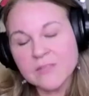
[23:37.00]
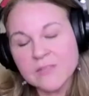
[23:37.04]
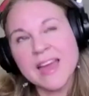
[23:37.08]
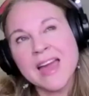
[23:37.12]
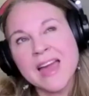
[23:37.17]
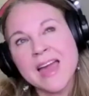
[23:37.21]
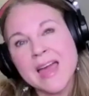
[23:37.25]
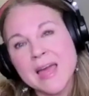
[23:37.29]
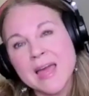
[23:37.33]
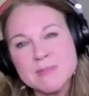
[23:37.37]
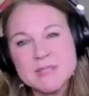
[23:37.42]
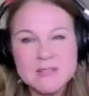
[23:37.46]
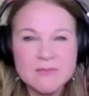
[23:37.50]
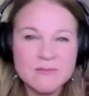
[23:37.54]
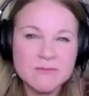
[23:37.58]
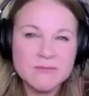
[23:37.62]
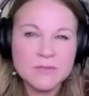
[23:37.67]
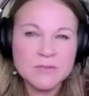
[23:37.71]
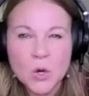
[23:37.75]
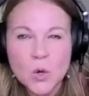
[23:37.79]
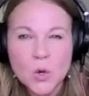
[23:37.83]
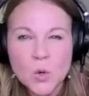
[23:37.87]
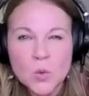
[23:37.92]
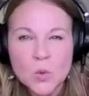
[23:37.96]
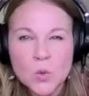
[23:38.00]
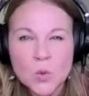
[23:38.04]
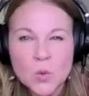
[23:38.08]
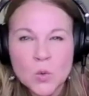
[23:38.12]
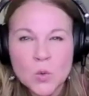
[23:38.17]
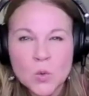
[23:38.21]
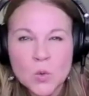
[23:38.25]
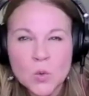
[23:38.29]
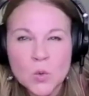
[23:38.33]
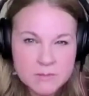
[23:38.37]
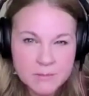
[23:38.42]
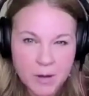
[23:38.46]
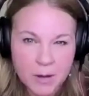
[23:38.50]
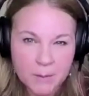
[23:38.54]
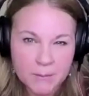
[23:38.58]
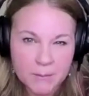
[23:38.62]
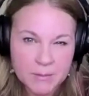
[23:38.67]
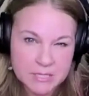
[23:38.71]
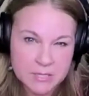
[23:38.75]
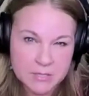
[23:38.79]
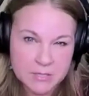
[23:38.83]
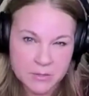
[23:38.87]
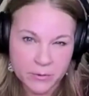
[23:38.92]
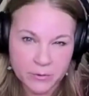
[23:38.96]
ebbs and flows of small
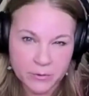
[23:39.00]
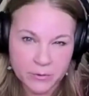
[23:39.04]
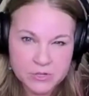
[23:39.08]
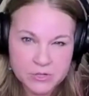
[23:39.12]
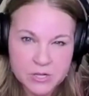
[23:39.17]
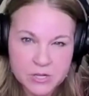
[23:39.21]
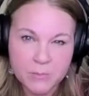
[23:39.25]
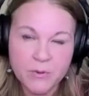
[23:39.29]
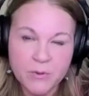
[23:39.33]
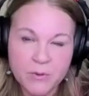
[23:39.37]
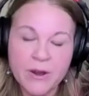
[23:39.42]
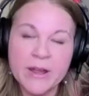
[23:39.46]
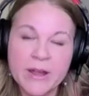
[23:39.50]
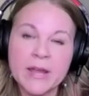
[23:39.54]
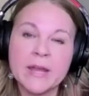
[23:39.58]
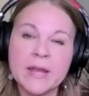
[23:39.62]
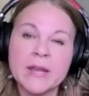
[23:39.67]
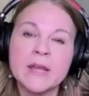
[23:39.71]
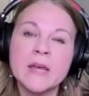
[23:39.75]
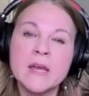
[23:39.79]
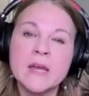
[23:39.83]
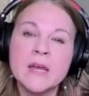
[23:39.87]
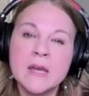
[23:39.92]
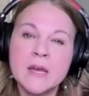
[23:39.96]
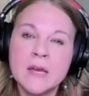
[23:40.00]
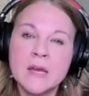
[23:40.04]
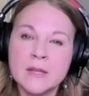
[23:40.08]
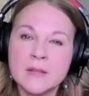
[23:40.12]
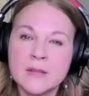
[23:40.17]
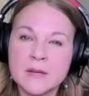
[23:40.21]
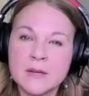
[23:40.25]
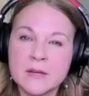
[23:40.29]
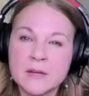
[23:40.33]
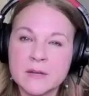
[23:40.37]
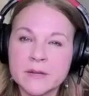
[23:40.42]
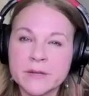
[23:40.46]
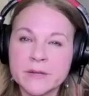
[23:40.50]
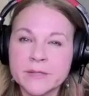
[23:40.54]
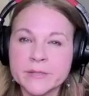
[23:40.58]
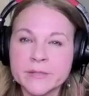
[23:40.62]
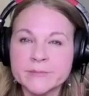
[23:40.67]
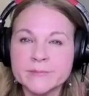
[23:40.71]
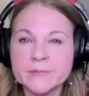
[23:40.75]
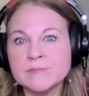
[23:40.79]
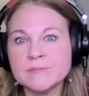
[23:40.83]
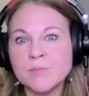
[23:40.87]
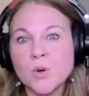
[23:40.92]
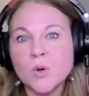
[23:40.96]
business ownership, right? The
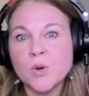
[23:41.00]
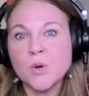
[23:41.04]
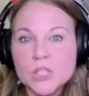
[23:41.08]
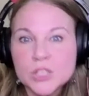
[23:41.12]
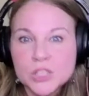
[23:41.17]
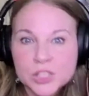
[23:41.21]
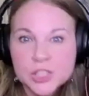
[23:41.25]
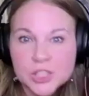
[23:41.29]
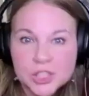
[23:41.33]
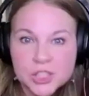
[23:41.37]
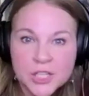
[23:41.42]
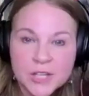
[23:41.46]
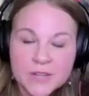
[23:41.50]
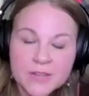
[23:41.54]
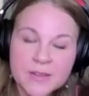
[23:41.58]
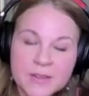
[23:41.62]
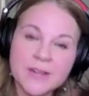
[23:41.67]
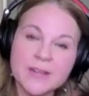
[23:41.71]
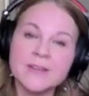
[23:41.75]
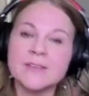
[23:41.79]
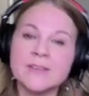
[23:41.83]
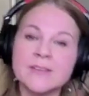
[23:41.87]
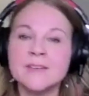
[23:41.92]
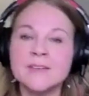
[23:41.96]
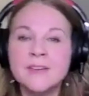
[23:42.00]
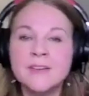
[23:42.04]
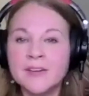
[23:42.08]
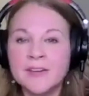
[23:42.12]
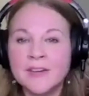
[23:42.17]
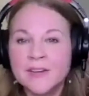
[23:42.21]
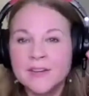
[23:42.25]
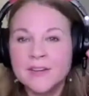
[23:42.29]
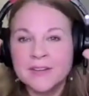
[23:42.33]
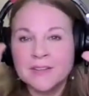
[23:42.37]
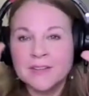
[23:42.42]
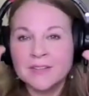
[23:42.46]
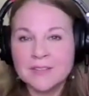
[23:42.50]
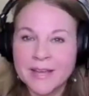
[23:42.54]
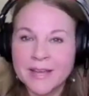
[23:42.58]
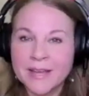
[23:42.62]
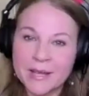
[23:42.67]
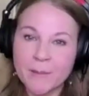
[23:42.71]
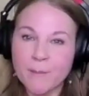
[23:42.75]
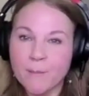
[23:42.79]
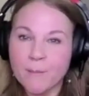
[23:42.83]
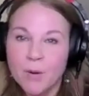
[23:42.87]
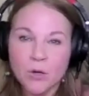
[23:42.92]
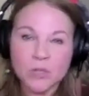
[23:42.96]
push and then
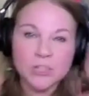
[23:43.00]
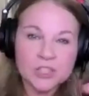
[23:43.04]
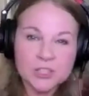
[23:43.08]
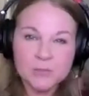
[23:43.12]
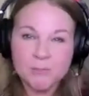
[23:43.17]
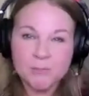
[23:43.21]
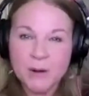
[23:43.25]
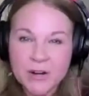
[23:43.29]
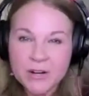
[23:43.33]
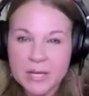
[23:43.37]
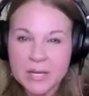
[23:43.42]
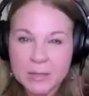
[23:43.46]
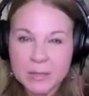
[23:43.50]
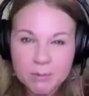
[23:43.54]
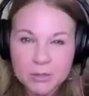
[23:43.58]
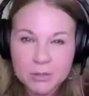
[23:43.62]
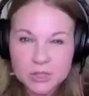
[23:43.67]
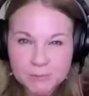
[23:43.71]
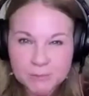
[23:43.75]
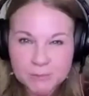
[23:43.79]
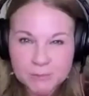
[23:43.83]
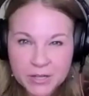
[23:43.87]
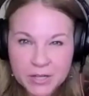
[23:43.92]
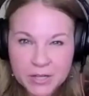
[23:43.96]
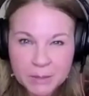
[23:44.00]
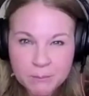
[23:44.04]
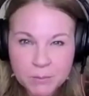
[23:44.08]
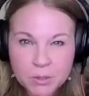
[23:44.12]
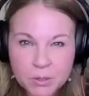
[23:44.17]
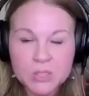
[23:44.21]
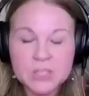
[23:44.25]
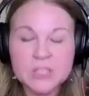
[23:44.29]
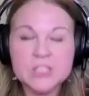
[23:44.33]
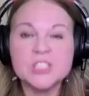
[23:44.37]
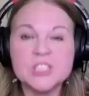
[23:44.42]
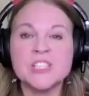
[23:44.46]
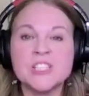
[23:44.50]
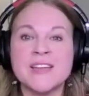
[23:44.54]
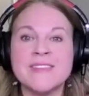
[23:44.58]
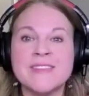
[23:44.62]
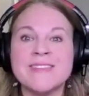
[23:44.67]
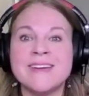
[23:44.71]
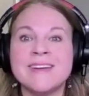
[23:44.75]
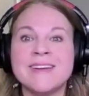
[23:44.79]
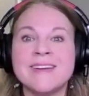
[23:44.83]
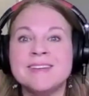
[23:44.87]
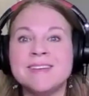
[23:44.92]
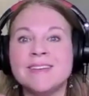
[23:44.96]
like push, and
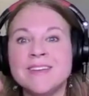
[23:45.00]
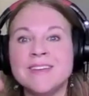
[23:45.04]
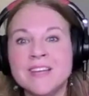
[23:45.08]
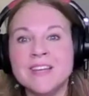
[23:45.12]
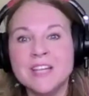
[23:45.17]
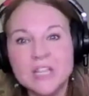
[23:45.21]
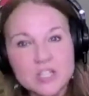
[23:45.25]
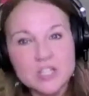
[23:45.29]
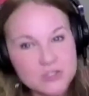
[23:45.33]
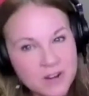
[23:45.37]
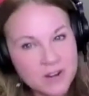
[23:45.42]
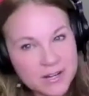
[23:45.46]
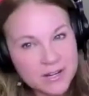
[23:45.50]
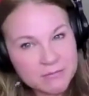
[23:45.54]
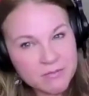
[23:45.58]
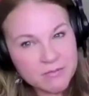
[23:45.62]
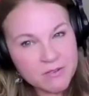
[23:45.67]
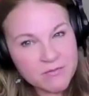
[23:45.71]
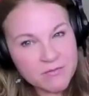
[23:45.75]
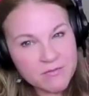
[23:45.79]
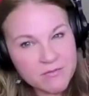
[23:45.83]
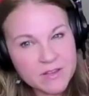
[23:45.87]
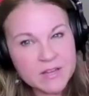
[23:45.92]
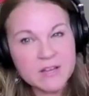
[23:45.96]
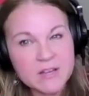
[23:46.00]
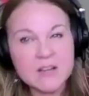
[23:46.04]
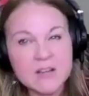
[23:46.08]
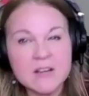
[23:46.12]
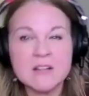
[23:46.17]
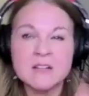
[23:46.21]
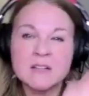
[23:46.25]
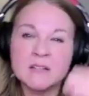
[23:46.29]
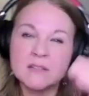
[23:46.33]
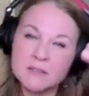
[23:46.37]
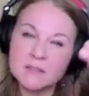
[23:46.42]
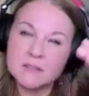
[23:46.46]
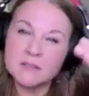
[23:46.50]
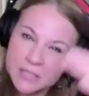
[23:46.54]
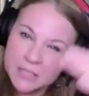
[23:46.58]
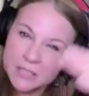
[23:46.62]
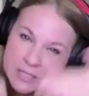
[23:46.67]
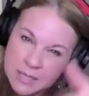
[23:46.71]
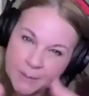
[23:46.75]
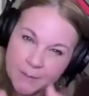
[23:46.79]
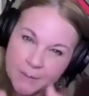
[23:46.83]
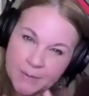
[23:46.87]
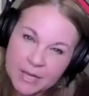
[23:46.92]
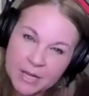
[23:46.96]
then trying to fulfill,
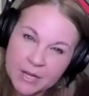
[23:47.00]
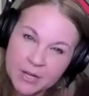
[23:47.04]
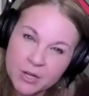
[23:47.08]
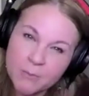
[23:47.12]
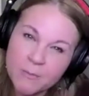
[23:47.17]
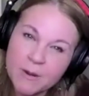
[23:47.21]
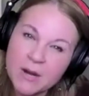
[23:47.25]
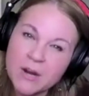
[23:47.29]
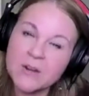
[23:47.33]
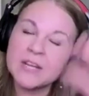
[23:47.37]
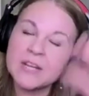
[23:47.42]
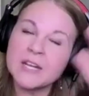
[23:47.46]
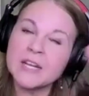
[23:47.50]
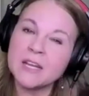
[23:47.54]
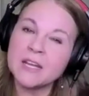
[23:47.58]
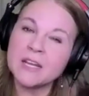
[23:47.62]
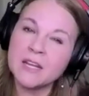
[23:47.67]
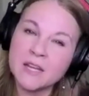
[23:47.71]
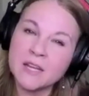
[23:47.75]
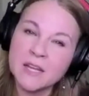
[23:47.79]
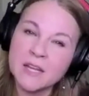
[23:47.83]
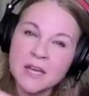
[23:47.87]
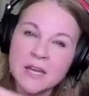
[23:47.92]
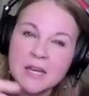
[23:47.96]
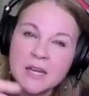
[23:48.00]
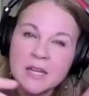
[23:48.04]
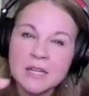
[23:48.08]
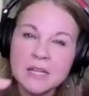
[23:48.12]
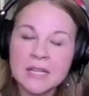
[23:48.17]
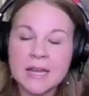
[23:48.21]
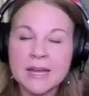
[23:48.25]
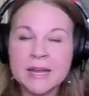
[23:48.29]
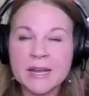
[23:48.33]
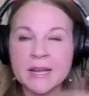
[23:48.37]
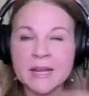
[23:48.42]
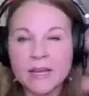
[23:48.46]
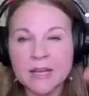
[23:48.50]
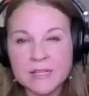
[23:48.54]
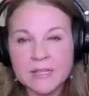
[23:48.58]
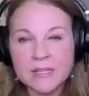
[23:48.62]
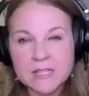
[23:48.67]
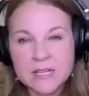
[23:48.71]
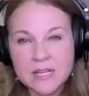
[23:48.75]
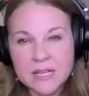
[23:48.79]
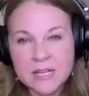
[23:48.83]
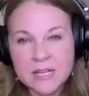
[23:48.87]
slumping in your marketing. Like it